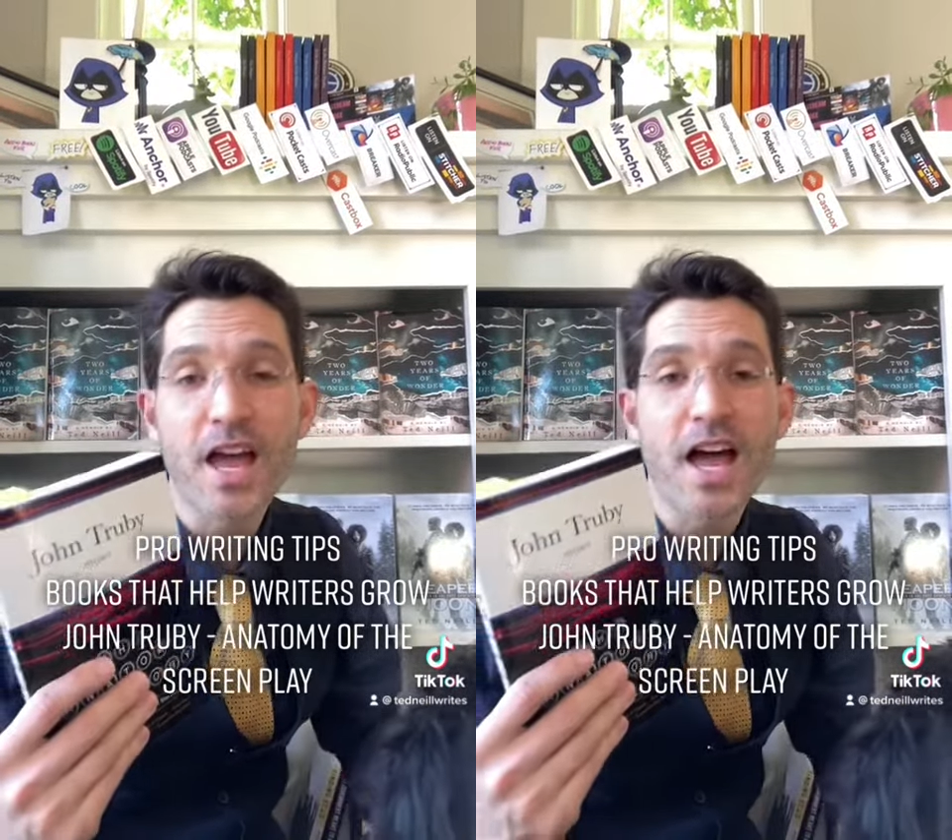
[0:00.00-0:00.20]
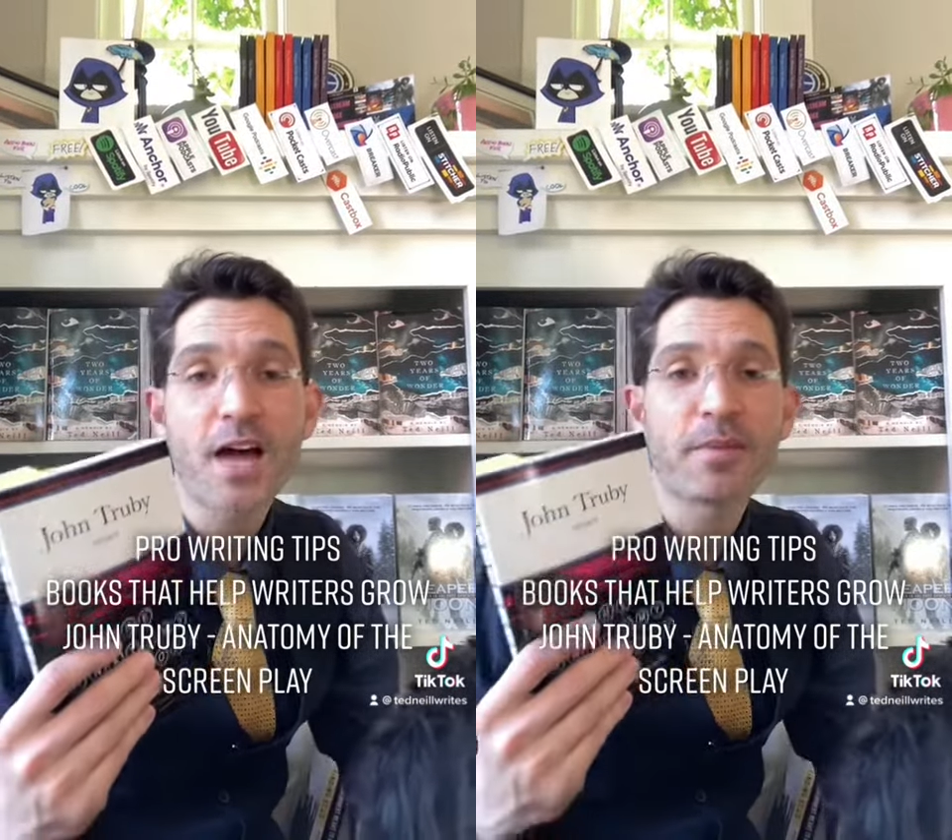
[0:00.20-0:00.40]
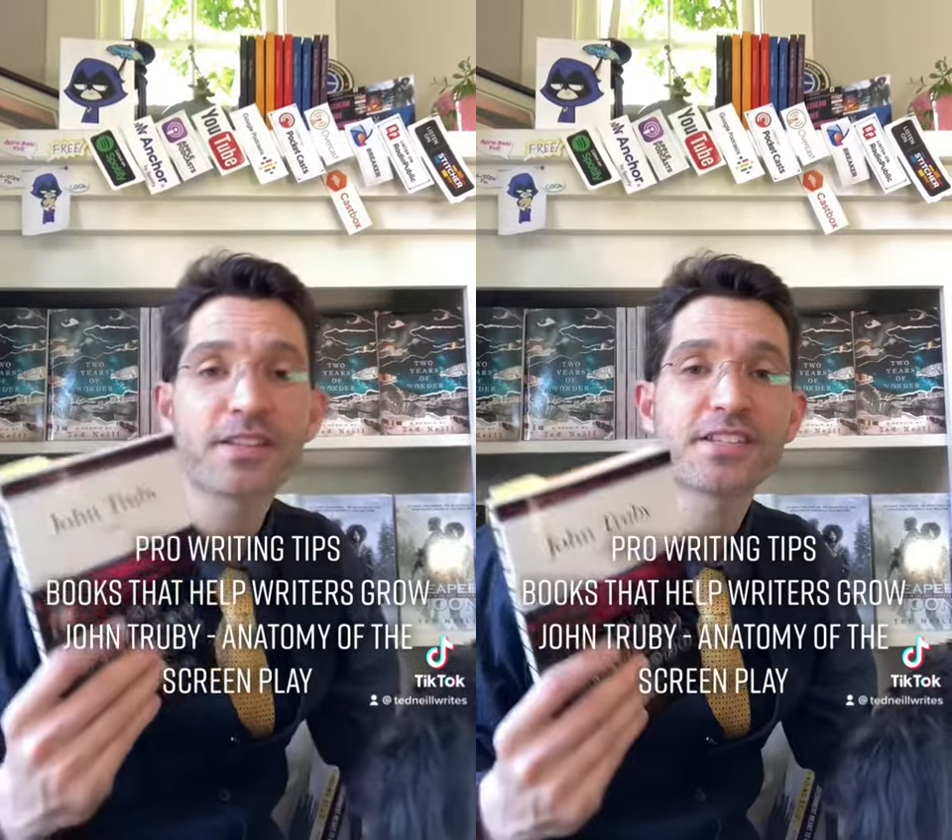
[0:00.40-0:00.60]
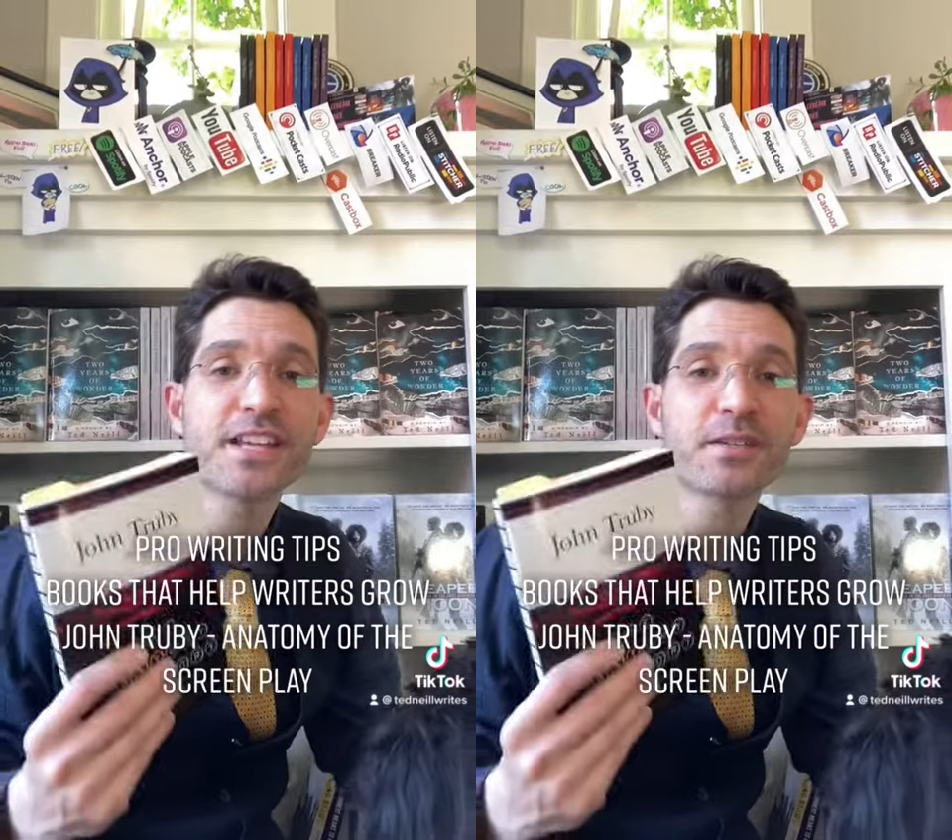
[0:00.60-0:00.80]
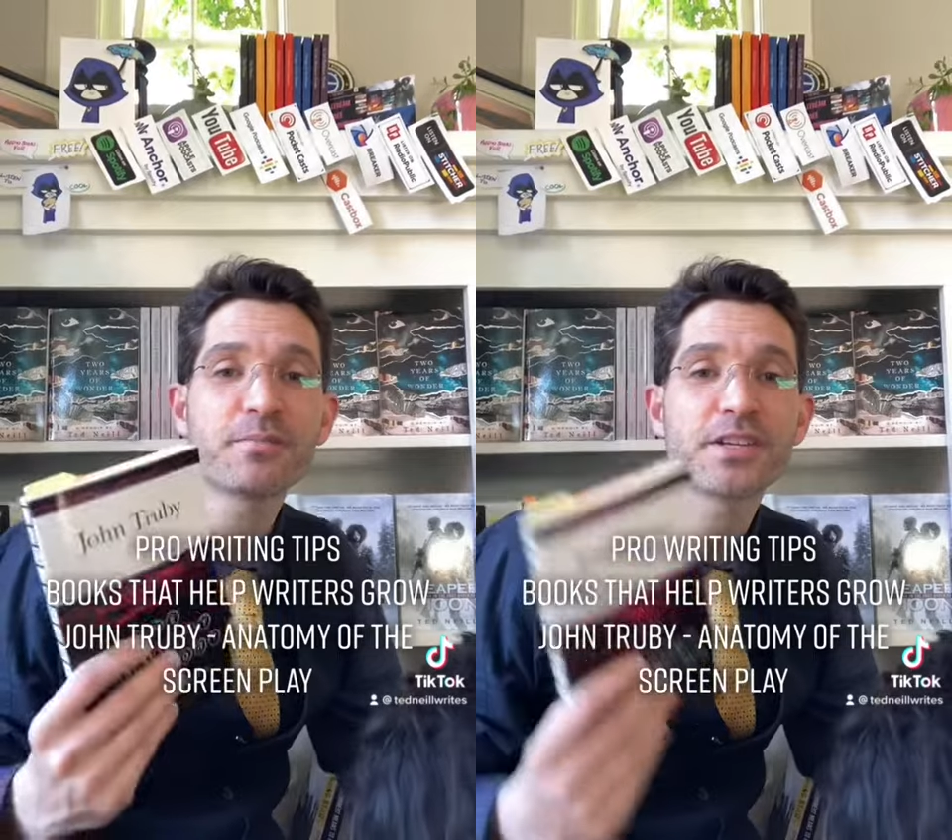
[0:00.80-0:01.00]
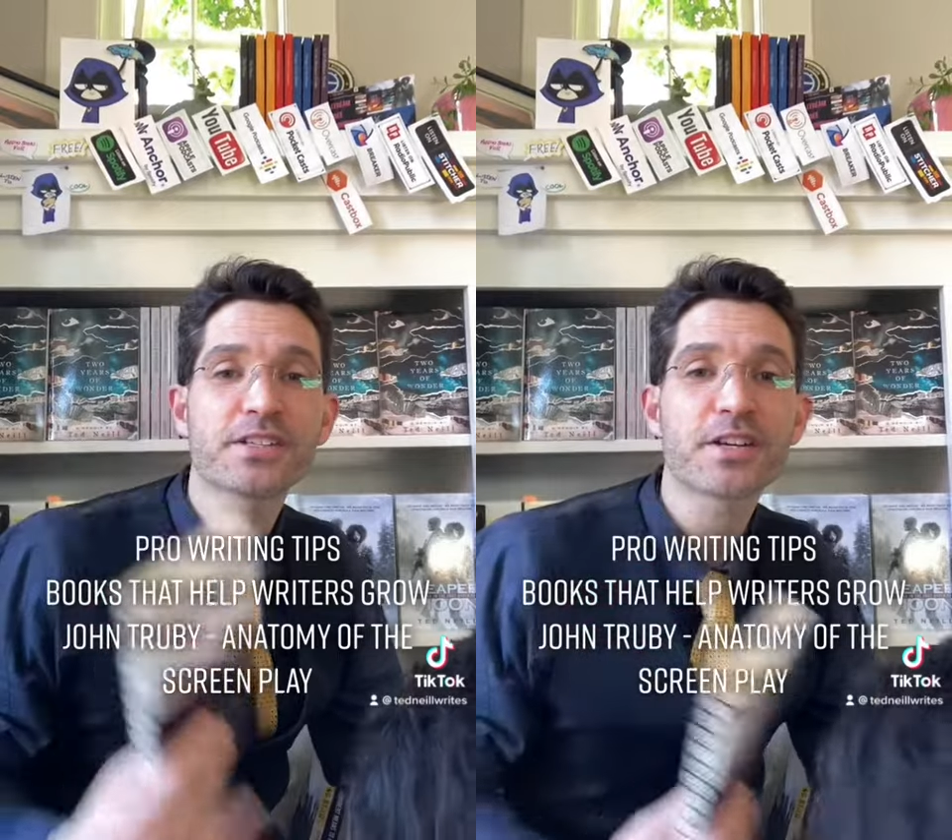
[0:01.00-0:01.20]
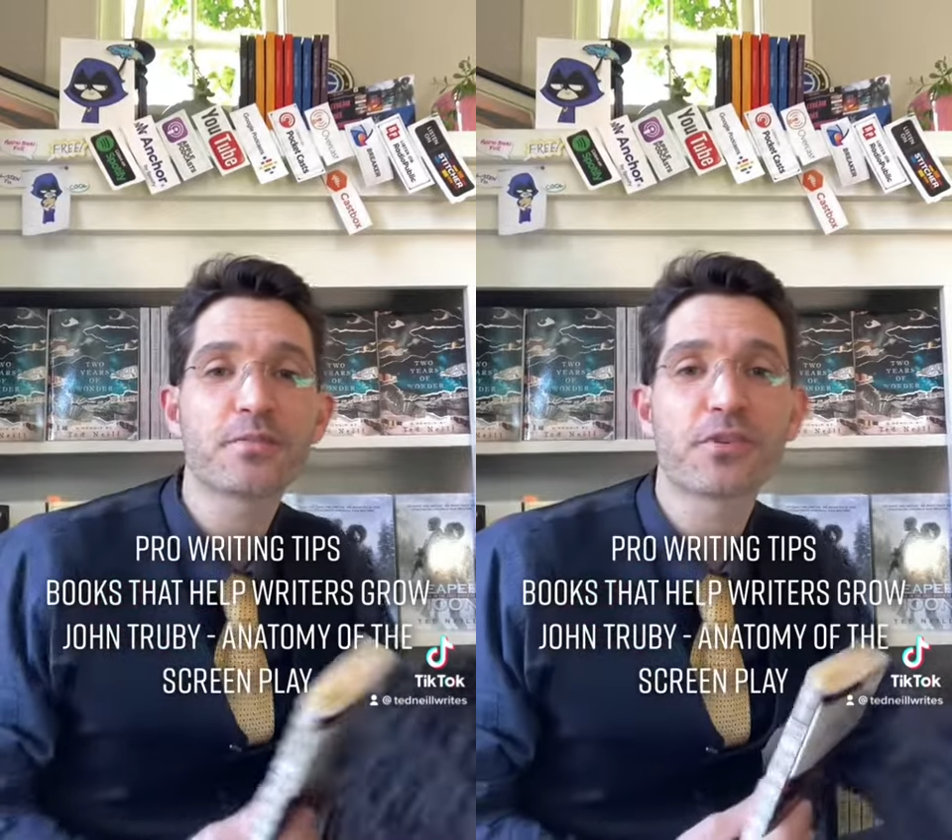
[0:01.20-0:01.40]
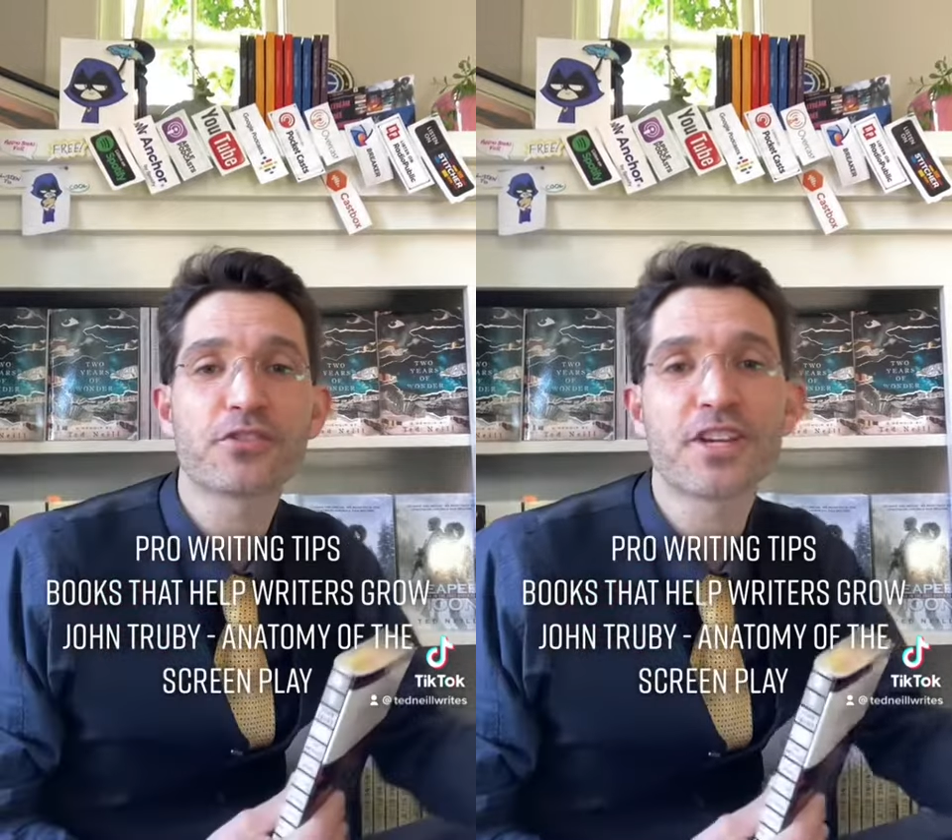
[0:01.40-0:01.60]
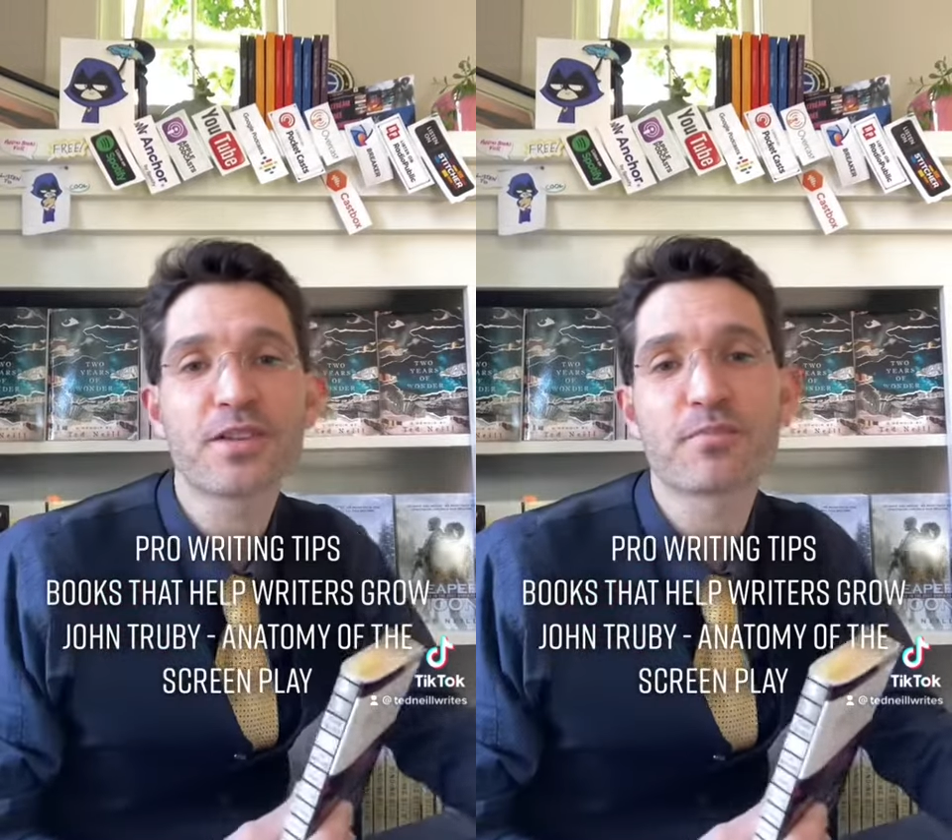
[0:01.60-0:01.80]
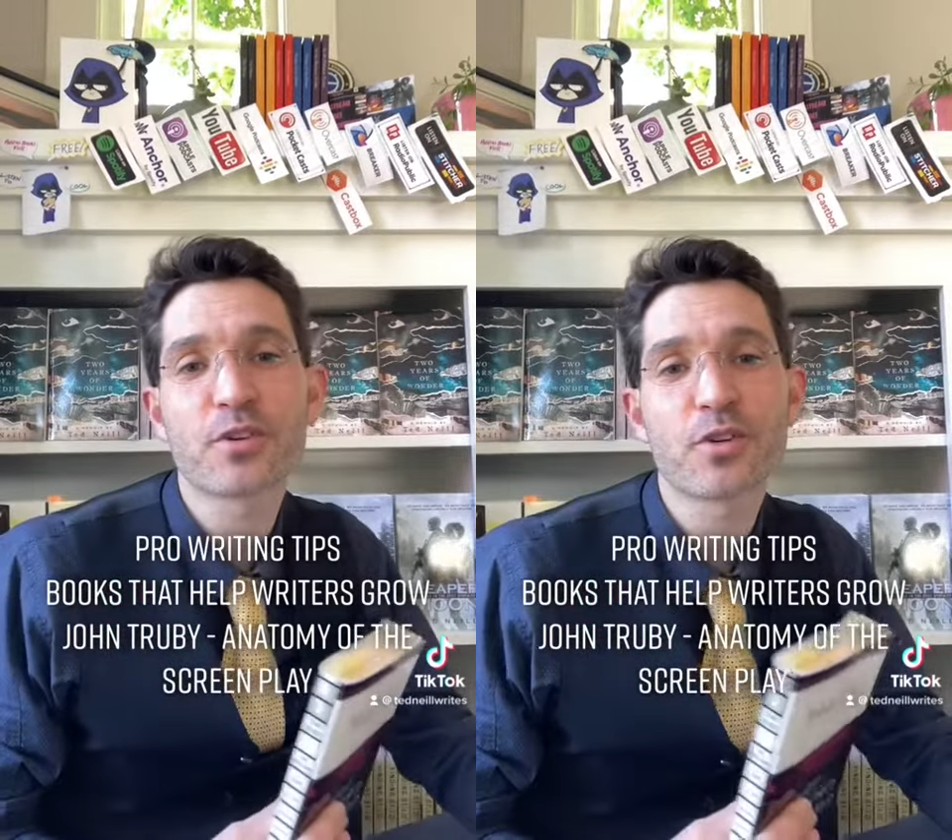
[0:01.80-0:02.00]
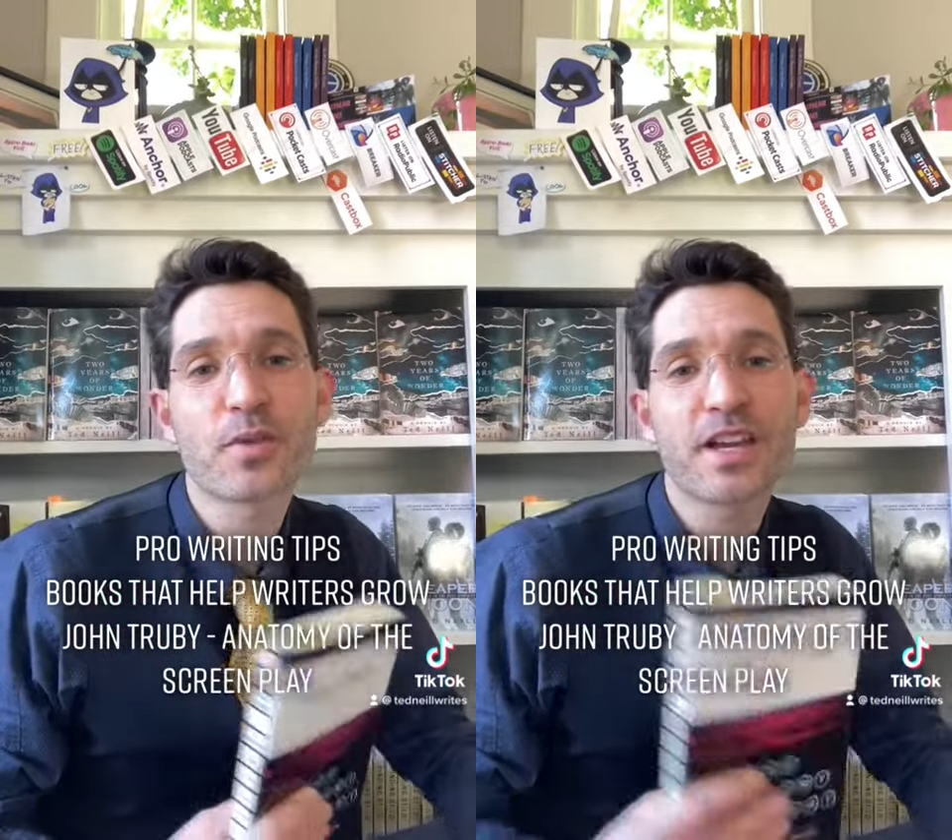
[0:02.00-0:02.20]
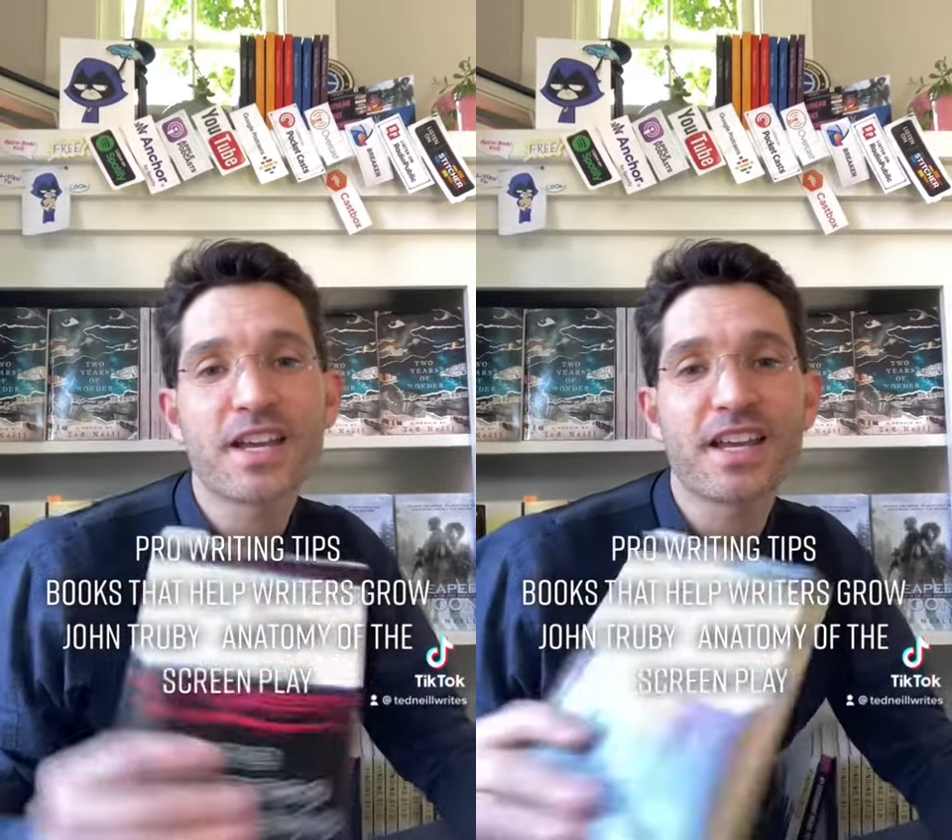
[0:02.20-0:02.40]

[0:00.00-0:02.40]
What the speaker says: I'd say it picks up where Janet Burraway